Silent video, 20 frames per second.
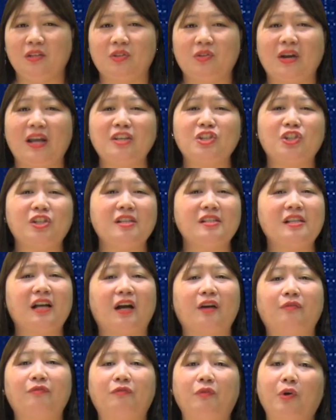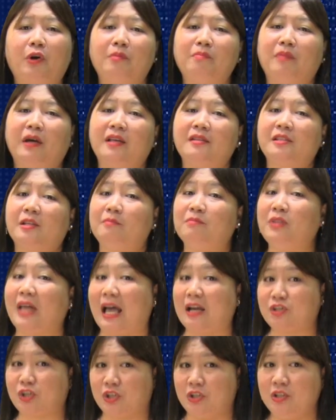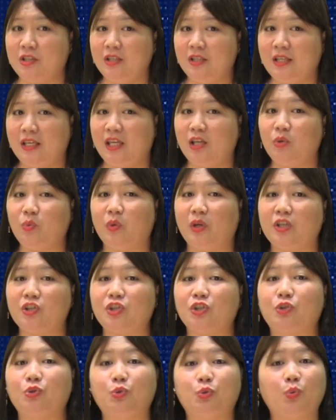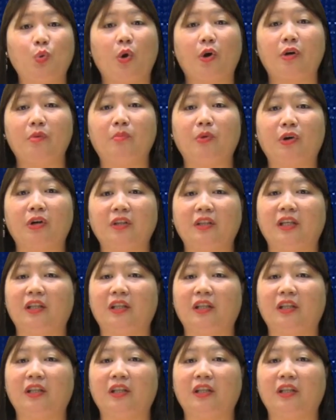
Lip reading: Trenches are formed by subduction, in which two or more